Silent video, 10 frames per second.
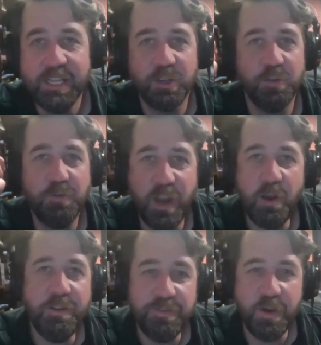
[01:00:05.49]
So
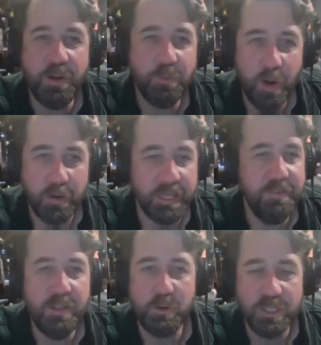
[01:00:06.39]
very very rarely,
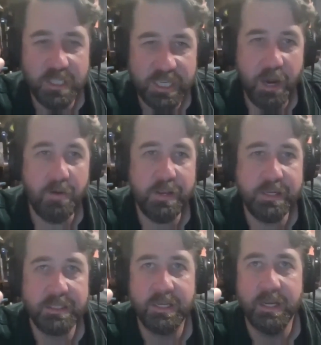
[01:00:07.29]
even the most
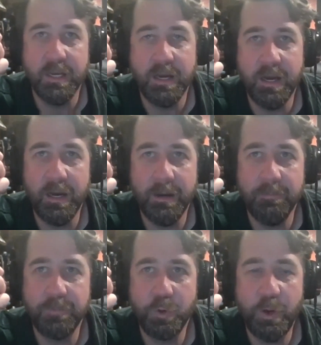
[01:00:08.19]
scariest
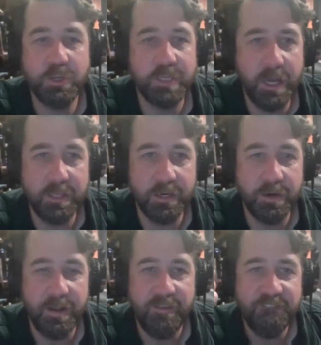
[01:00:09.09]
um, creatures out
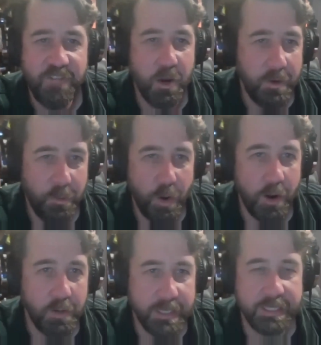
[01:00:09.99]
there, very
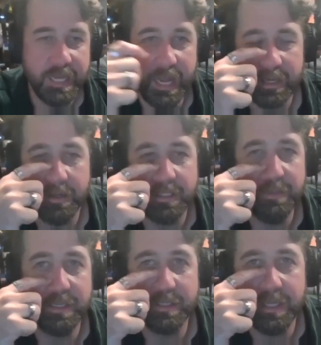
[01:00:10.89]
rarely attack. Uh,
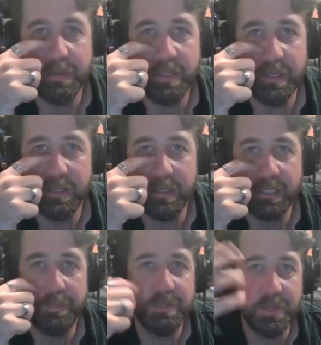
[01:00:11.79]
some of the some of the
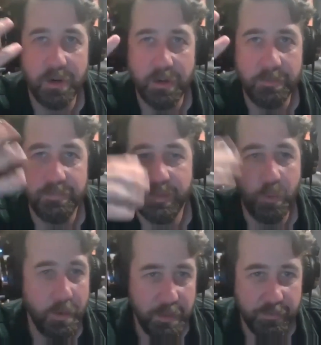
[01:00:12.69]
exceptions are that
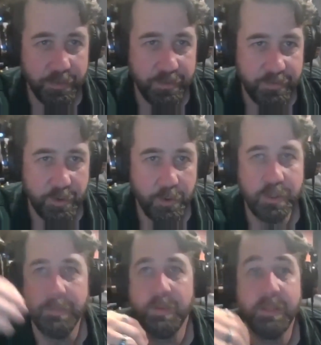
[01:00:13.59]
one Bigfoot and Fouke.
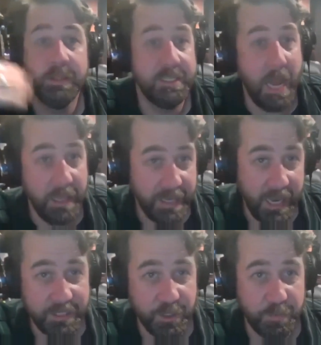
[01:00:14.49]
The
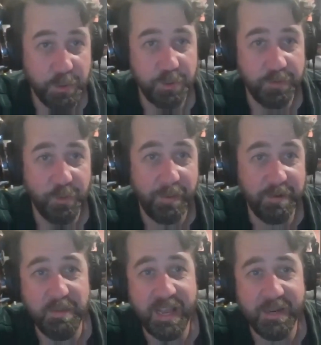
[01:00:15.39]
Snallygaster is supposed to have grabbed
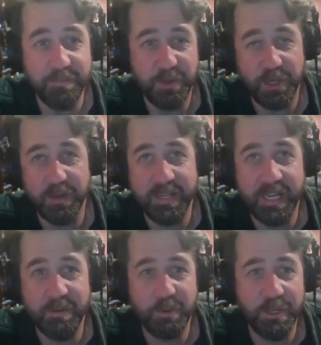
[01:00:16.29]
a man and took,
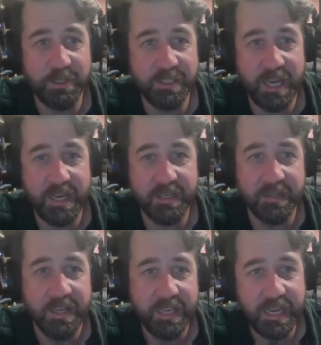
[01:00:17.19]
taken him up to a hillside and
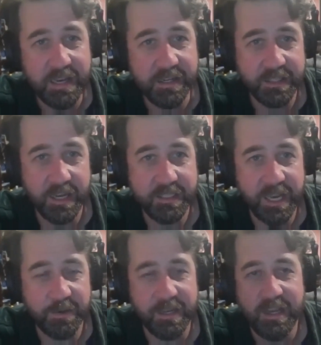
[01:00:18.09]
eaten his guts
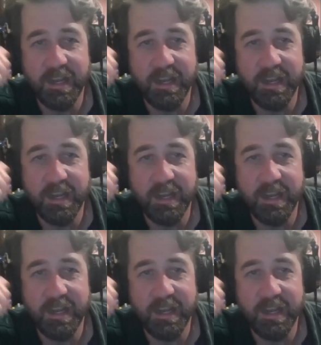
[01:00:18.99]
out.